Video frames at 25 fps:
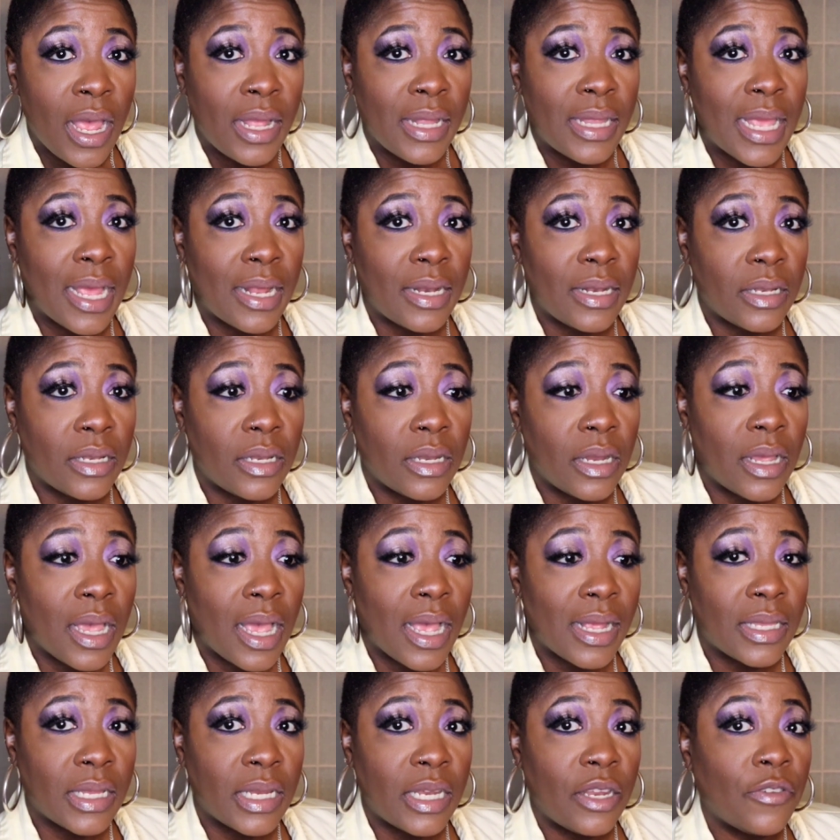that
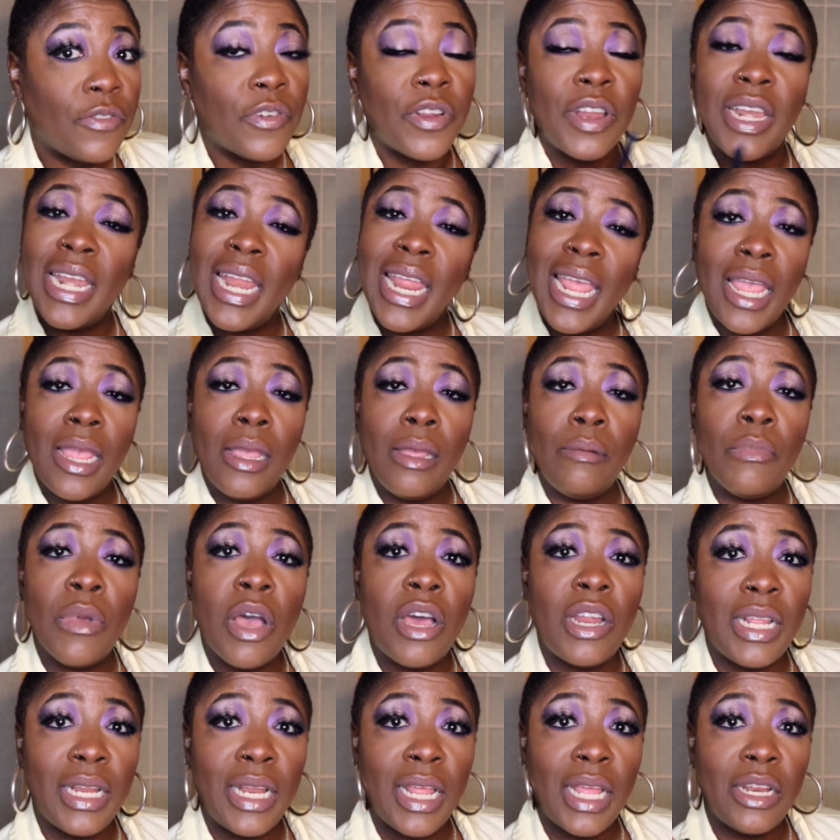has a different name
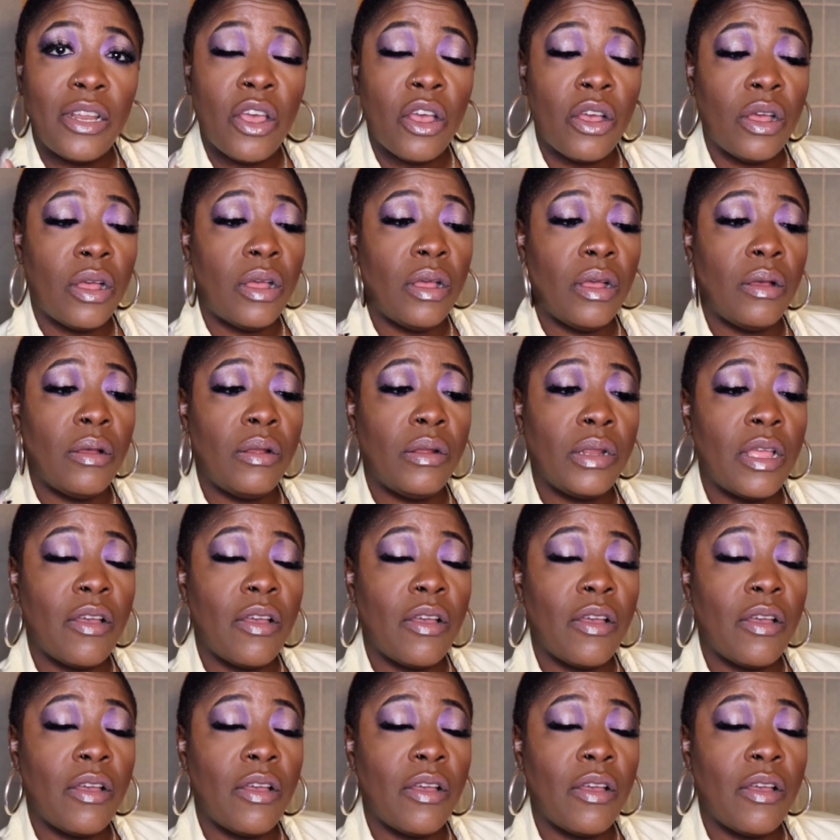other than her